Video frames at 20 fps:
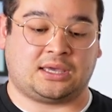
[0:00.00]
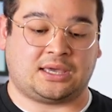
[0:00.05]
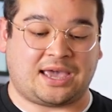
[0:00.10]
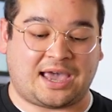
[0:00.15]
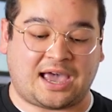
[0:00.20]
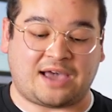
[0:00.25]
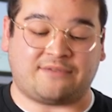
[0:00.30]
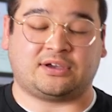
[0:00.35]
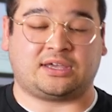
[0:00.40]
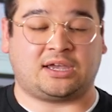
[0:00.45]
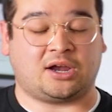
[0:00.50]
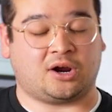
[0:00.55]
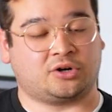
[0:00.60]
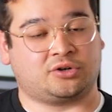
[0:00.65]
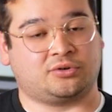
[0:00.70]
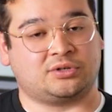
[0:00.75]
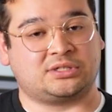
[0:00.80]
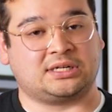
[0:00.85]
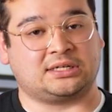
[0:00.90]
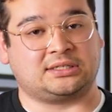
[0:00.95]
have a
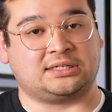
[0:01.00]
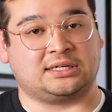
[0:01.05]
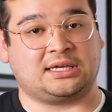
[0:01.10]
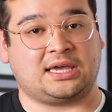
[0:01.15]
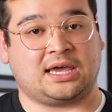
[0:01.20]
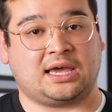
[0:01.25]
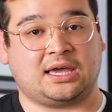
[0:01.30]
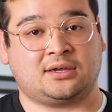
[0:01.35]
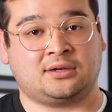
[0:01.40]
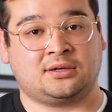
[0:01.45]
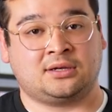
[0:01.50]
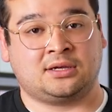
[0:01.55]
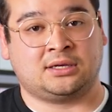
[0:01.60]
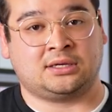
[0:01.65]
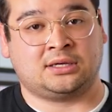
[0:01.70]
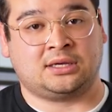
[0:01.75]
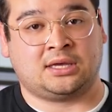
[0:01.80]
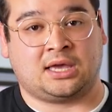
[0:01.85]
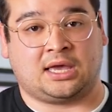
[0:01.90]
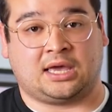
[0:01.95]
characteristic decay,
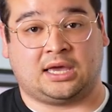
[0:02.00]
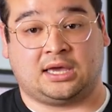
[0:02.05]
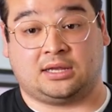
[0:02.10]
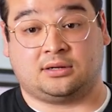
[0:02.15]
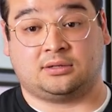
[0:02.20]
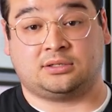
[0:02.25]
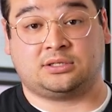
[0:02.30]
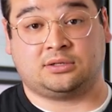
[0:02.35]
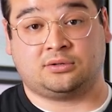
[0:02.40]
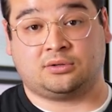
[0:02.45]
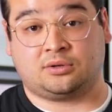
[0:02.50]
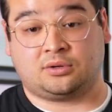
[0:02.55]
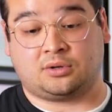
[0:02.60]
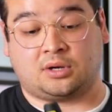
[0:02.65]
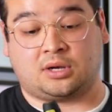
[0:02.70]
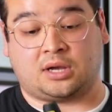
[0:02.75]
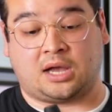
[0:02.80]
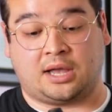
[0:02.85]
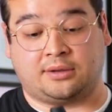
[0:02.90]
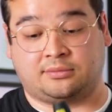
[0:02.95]
and
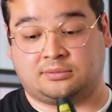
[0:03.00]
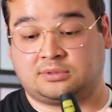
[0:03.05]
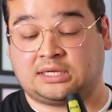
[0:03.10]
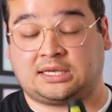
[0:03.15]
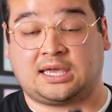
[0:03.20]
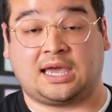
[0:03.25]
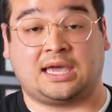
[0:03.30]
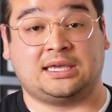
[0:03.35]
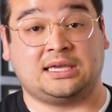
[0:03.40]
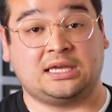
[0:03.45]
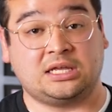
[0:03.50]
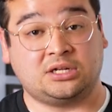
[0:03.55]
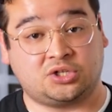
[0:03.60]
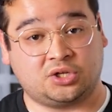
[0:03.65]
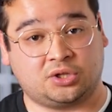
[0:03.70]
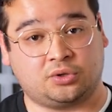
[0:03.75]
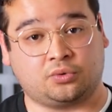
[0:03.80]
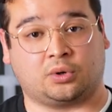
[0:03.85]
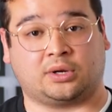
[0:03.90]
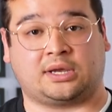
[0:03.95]
uh, decay
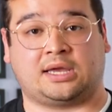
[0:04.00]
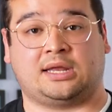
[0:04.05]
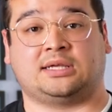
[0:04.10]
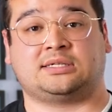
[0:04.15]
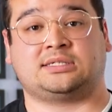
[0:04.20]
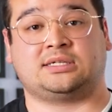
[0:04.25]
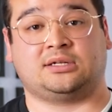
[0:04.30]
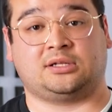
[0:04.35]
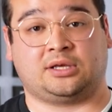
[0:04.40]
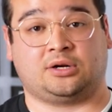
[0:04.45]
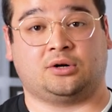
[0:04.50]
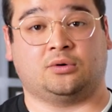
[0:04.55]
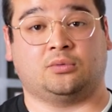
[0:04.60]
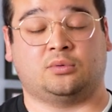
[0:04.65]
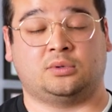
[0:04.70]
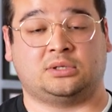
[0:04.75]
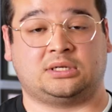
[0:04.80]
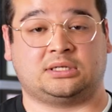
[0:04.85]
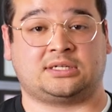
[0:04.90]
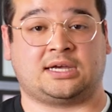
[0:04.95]
into the organic scintillator will
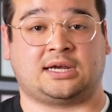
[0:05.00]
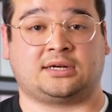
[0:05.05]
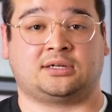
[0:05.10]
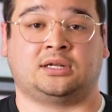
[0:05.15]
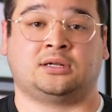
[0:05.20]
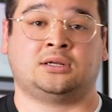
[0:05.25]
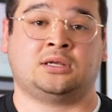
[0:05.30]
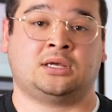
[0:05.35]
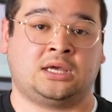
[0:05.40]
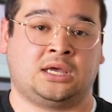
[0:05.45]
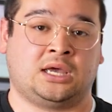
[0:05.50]
be detected.